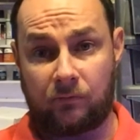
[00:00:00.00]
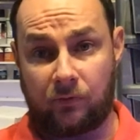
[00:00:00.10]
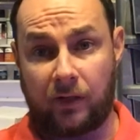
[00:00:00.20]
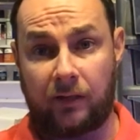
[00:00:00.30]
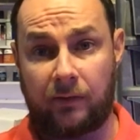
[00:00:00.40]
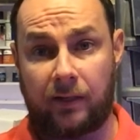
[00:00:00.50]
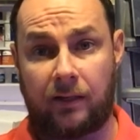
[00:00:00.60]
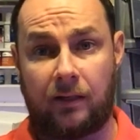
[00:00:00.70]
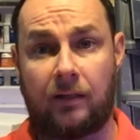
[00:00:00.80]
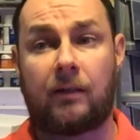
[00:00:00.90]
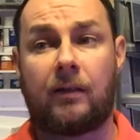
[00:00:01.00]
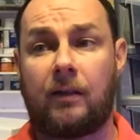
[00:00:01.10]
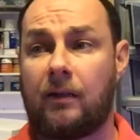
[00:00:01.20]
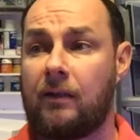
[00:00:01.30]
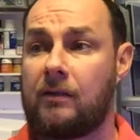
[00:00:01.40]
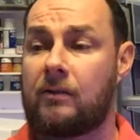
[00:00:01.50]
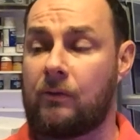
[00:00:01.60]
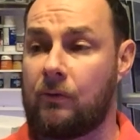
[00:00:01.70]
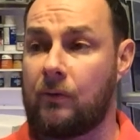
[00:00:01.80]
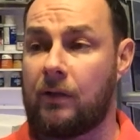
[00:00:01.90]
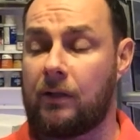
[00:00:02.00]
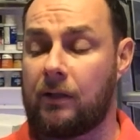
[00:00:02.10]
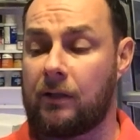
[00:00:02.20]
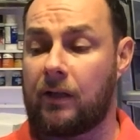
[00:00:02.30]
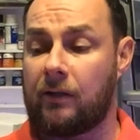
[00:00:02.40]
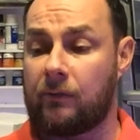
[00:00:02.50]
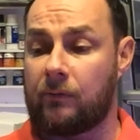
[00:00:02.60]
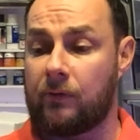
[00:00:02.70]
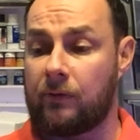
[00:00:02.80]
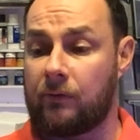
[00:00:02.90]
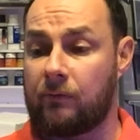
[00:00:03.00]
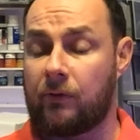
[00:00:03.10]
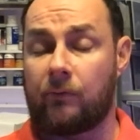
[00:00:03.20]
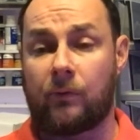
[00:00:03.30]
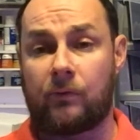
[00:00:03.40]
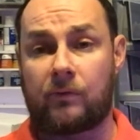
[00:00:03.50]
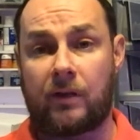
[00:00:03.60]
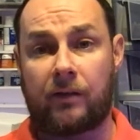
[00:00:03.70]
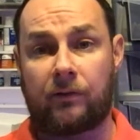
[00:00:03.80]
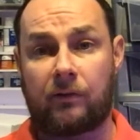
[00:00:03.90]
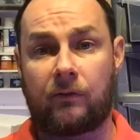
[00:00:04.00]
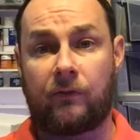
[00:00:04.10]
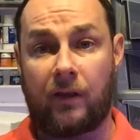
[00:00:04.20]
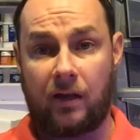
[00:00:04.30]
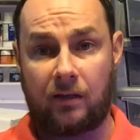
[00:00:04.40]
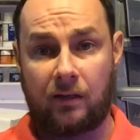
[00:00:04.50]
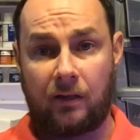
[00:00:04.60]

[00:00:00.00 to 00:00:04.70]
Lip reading: really keen to get the rules nailed for that.